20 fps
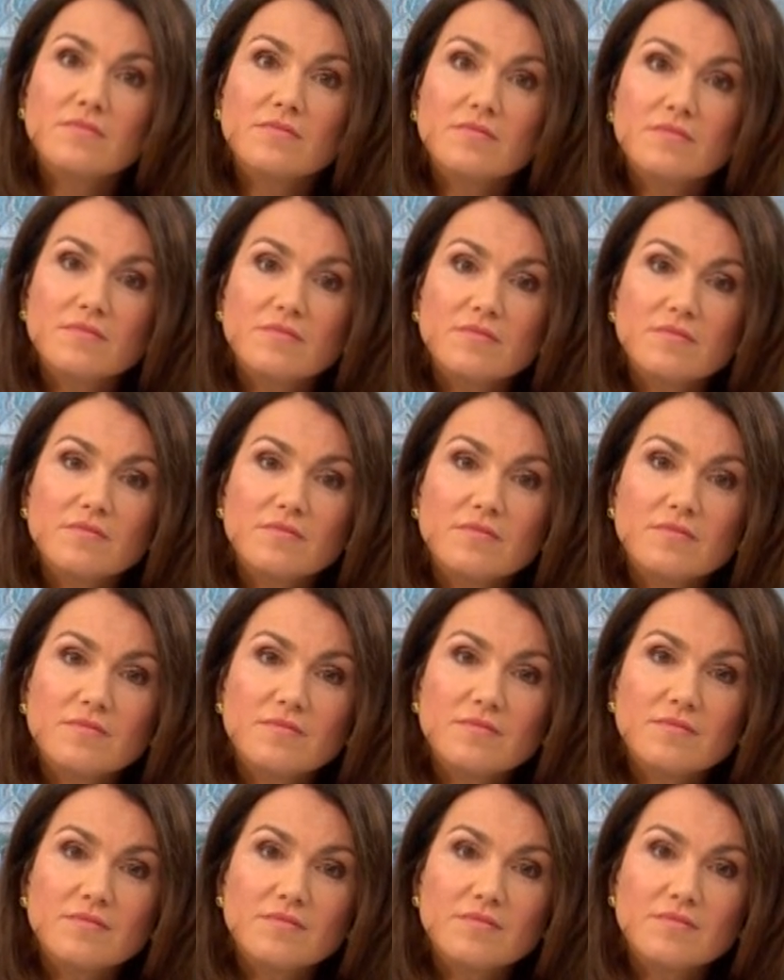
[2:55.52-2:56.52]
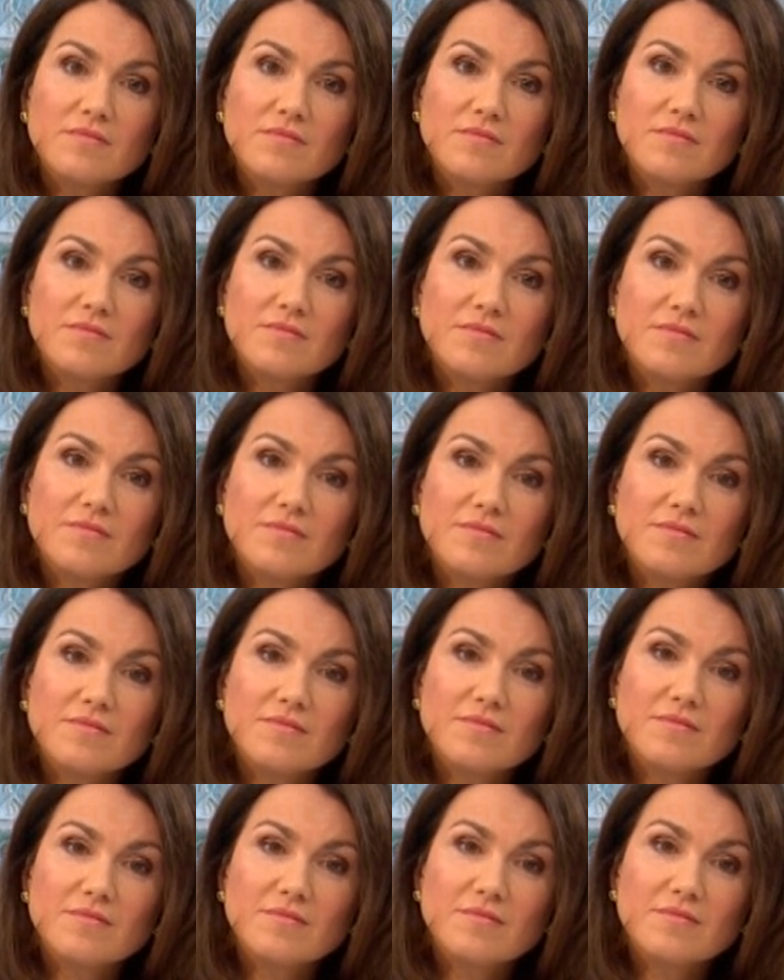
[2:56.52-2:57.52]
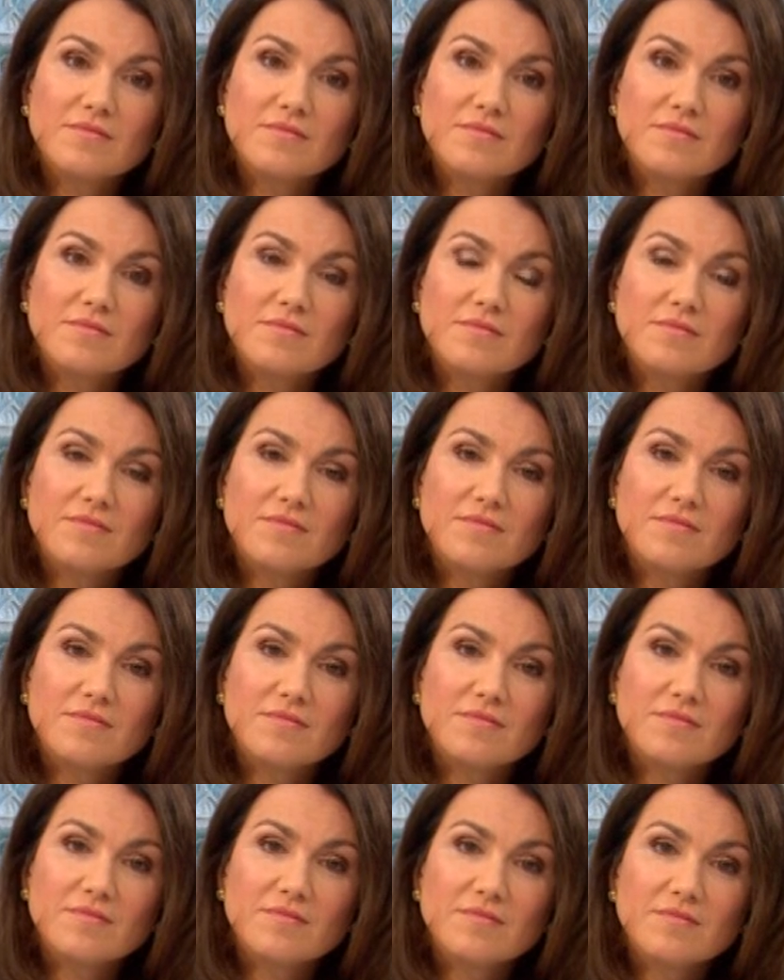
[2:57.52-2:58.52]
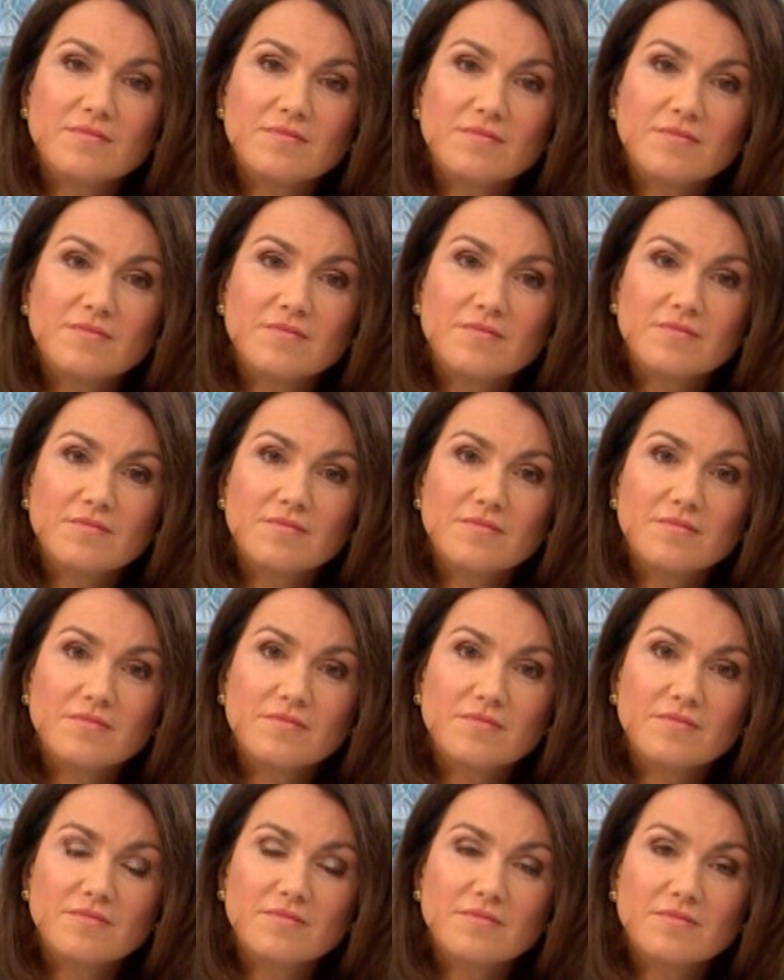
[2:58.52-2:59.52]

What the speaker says: This person isn't speaking.